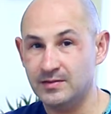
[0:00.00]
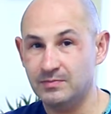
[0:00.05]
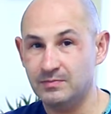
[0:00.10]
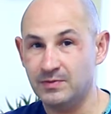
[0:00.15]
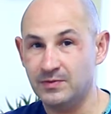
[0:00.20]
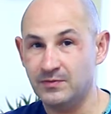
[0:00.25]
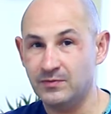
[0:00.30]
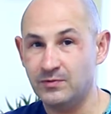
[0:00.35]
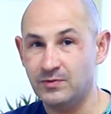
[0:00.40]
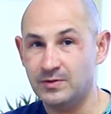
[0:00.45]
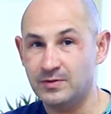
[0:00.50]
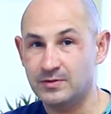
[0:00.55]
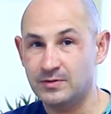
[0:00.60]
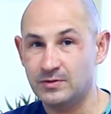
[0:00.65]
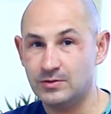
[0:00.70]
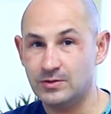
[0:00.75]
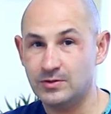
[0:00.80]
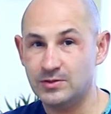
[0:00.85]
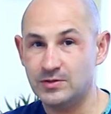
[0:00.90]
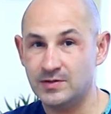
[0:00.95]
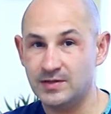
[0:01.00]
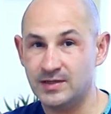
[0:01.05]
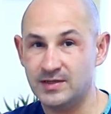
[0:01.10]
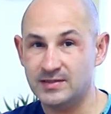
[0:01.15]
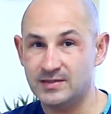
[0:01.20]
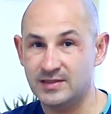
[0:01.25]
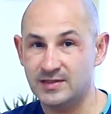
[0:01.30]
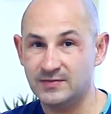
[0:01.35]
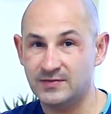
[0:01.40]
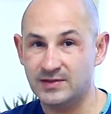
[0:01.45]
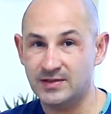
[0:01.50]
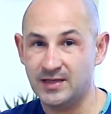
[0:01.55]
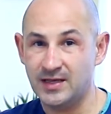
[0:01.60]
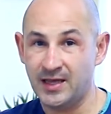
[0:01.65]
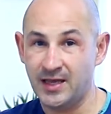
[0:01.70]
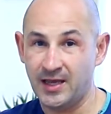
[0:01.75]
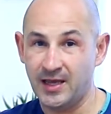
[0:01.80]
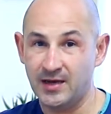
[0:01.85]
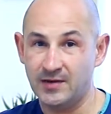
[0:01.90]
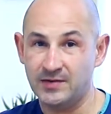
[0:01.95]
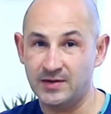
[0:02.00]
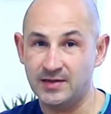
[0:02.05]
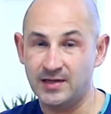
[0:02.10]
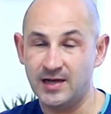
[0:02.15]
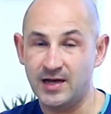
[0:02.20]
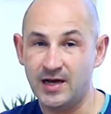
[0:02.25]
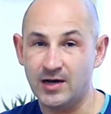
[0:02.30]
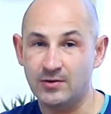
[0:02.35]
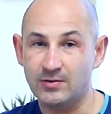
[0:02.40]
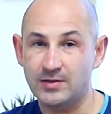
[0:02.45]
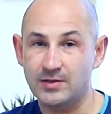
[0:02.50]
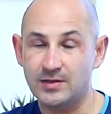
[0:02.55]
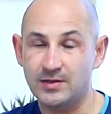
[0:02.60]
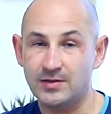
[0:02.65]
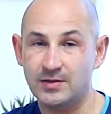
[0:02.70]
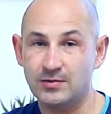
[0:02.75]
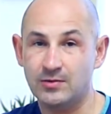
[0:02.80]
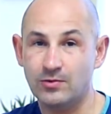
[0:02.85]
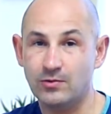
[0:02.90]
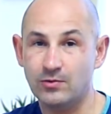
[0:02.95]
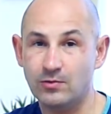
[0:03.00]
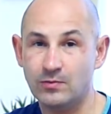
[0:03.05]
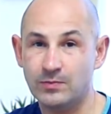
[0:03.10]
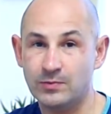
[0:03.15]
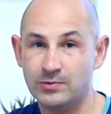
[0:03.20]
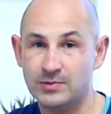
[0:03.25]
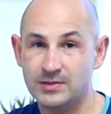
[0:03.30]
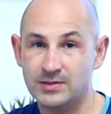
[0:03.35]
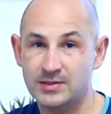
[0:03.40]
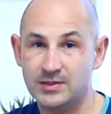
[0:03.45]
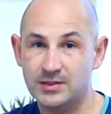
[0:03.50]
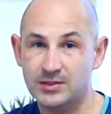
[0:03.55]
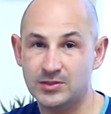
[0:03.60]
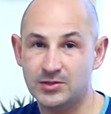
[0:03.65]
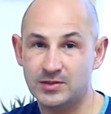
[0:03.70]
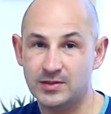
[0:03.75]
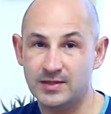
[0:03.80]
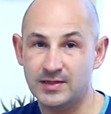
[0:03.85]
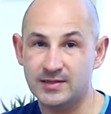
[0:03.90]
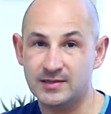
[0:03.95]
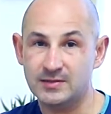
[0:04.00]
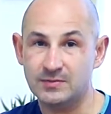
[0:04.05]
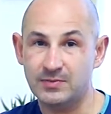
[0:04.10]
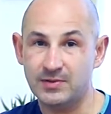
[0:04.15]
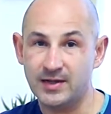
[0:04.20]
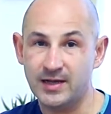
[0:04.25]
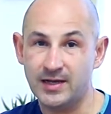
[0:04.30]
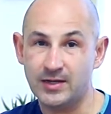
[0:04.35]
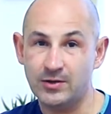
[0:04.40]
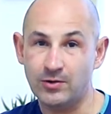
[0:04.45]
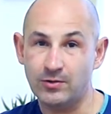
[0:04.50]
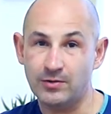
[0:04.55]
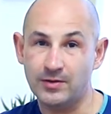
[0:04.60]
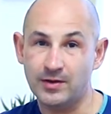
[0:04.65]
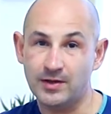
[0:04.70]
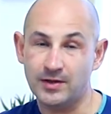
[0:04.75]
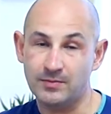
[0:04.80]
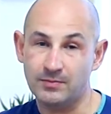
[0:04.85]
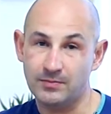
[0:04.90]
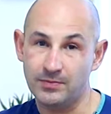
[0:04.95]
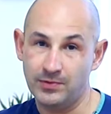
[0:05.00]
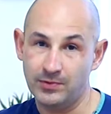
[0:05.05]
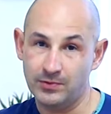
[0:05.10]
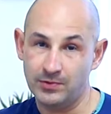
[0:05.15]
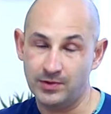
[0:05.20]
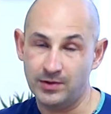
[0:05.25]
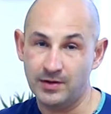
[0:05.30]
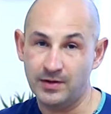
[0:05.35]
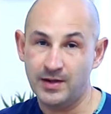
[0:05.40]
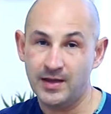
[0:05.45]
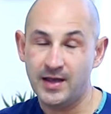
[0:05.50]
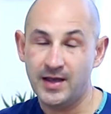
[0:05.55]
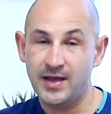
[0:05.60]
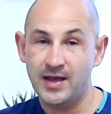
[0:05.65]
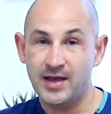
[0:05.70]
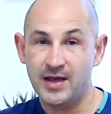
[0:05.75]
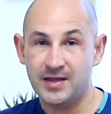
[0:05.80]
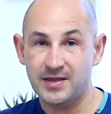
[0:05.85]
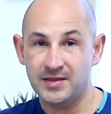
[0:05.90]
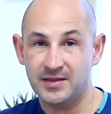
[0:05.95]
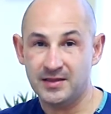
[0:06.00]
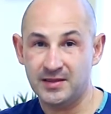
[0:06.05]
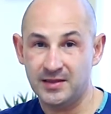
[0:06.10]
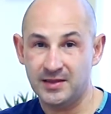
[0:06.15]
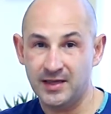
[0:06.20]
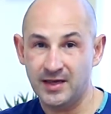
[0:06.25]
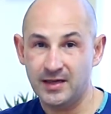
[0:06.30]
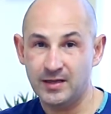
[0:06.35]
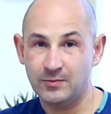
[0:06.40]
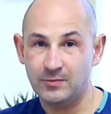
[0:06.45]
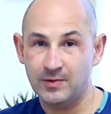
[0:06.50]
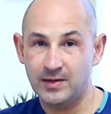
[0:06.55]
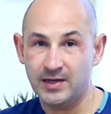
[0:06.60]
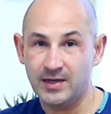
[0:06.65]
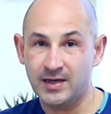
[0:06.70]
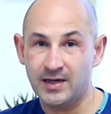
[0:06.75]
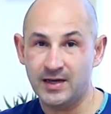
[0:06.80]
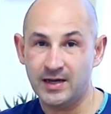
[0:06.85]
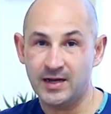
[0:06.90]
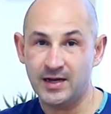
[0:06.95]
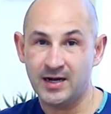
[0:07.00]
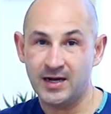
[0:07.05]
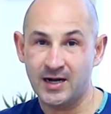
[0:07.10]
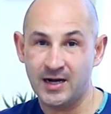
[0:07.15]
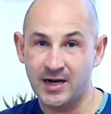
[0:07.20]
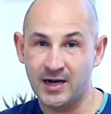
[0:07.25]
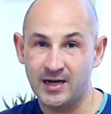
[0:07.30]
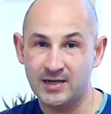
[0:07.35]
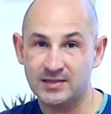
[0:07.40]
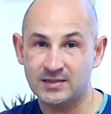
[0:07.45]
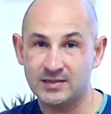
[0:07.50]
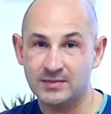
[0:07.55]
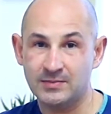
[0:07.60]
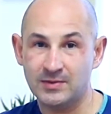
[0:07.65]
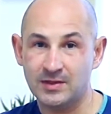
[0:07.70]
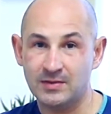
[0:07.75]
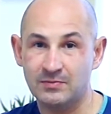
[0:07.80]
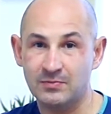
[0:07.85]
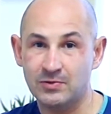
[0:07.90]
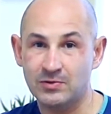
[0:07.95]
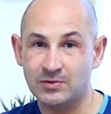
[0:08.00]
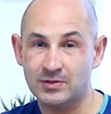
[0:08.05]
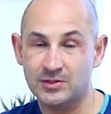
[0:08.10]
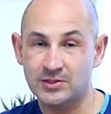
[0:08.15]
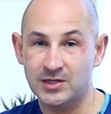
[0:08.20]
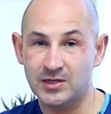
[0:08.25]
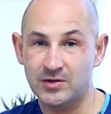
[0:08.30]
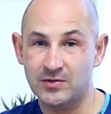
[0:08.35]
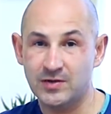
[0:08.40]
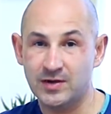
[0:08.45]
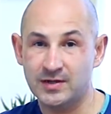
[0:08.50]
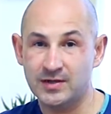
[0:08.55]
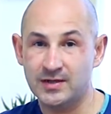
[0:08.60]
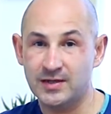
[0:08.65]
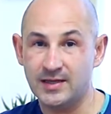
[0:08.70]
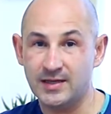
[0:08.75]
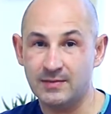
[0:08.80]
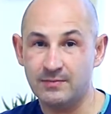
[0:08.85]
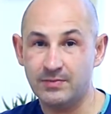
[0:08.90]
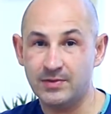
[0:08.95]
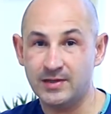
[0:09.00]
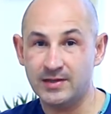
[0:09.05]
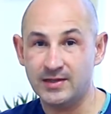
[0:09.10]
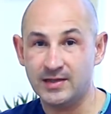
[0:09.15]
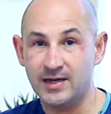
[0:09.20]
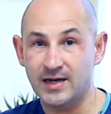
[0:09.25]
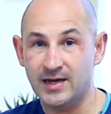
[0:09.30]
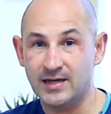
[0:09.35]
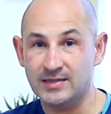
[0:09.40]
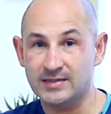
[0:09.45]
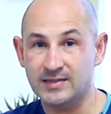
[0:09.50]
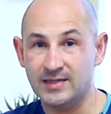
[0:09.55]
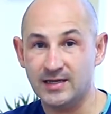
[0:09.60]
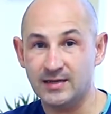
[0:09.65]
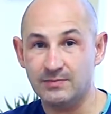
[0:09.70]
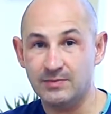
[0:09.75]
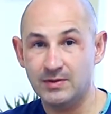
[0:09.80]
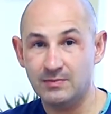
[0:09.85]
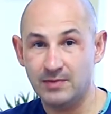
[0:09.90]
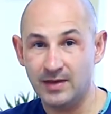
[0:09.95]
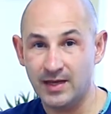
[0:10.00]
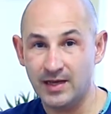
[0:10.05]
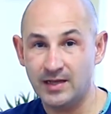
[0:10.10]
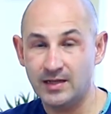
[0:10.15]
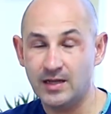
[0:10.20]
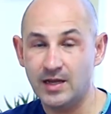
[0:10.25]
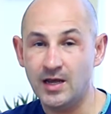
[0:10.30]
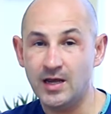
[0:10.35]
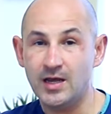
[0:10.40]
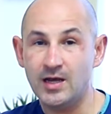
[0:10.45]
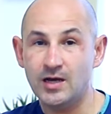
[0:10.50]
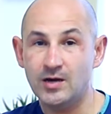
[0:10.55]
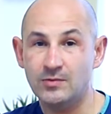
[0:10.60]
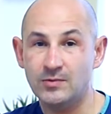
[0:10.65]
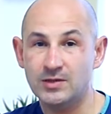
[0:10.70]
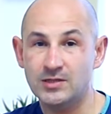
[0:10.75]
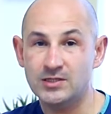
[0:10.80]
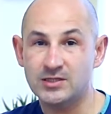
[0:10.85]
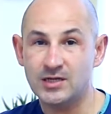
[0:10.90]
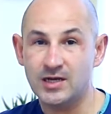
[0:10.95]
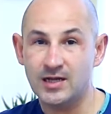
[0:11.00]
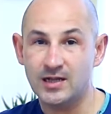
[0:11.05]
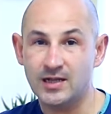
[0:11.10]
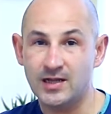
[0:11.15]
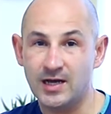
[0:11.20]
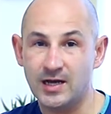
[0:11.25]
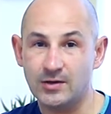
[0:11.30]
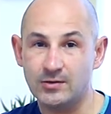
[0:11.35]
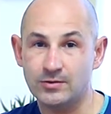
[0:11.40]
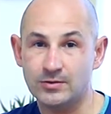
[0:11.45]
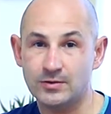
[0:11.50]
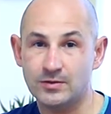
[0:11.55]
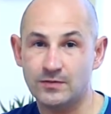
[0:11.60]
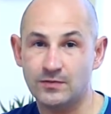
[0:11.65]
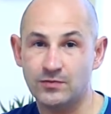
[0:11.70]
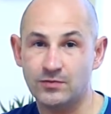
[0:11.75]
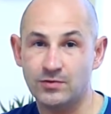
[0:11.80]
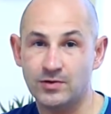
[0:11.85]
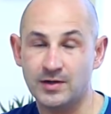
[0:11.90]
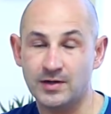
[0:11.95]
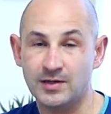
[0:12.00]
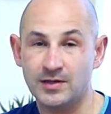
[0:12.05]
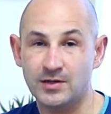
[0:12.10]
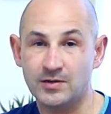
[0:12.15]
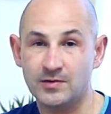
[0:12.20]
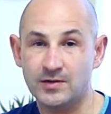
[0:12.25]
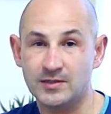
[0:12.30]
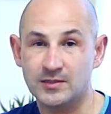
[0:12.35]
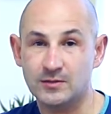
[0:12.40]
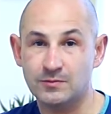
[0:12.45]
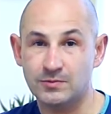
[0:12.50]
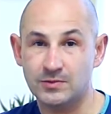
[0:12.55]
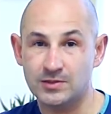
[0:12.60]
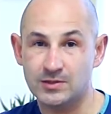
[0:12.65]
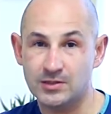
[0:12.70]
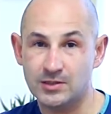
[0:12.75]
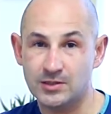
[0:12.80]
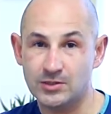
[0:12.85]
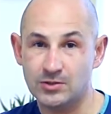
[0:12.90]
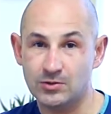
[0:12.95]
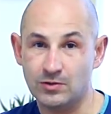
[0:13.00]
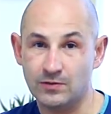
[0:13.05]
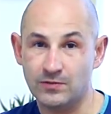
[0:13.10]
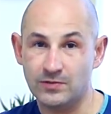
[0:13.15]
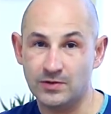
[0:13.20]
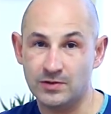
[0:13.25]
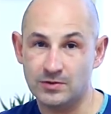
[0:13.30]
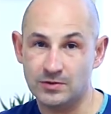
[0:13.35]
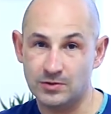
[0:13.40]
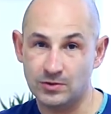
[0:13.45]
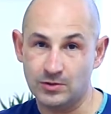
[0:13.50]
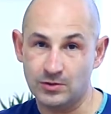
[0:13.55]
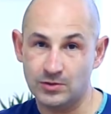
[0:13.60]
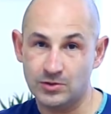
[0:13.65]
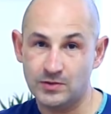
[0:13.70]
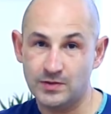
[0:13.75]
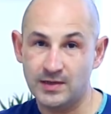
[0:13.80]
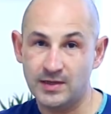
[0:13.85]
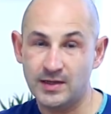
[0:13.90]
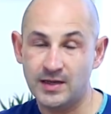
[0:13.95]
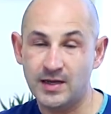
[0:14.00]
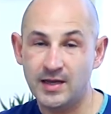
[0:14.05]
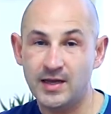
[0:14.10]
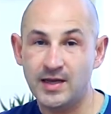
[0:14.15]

Before the surgery is even carried out, the whole procedure is planned on the computer. That way, custom computer-generated implant guides can be made, which allows for increased precision of the surgery,